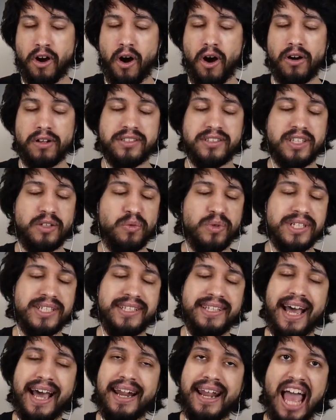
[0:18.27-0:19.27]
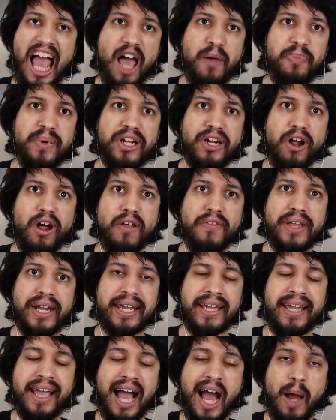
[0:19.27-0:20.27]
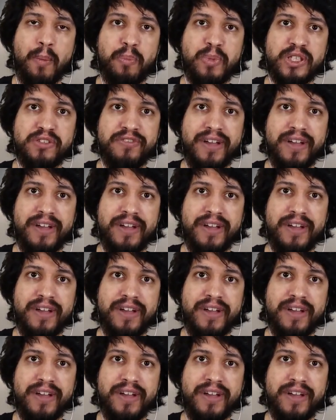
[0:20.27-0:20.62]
Carlson was not happy at all that a cop